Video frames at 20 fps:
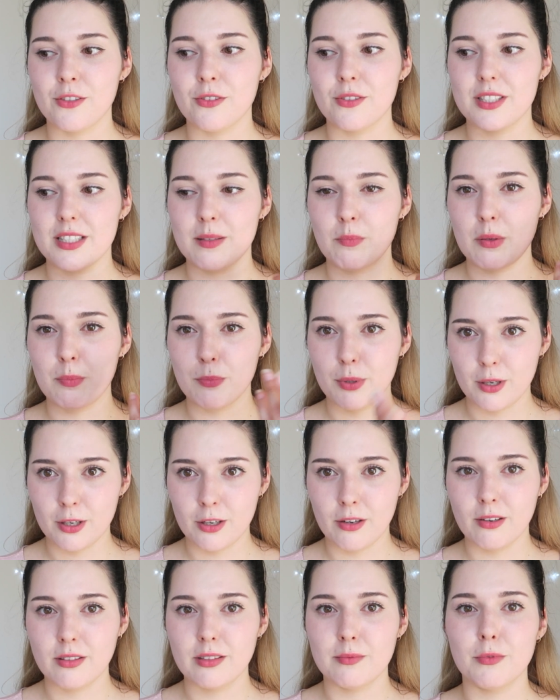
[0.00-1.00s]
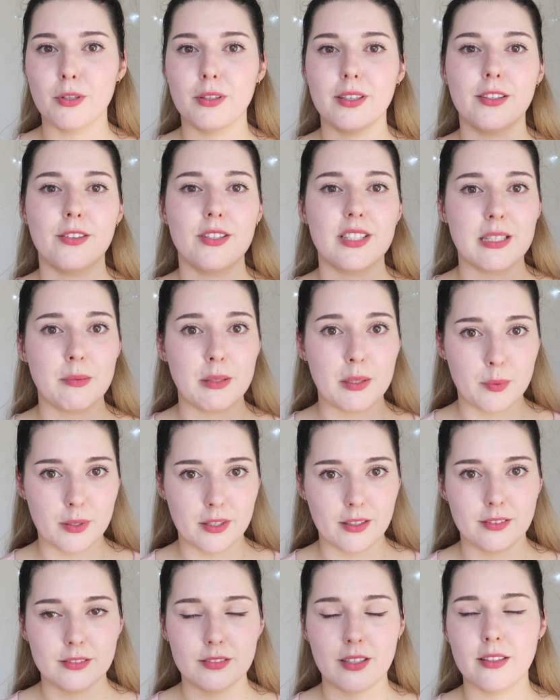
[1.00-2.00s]
You see me put it on in the morning, you see me
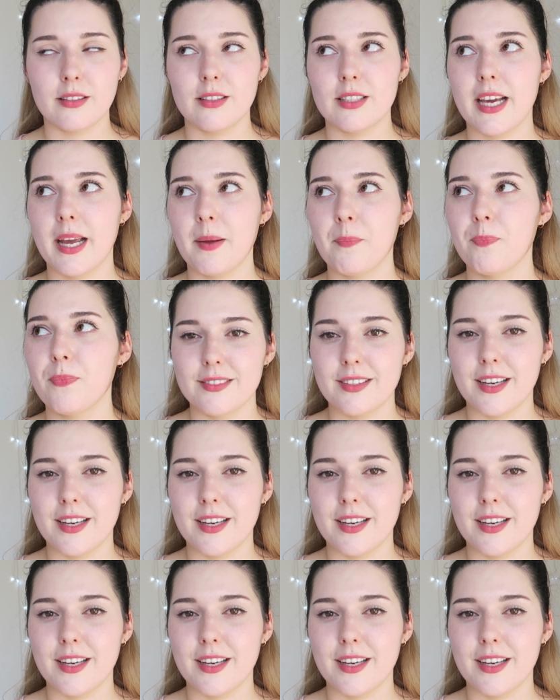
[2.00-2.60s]
wear it throughout the day.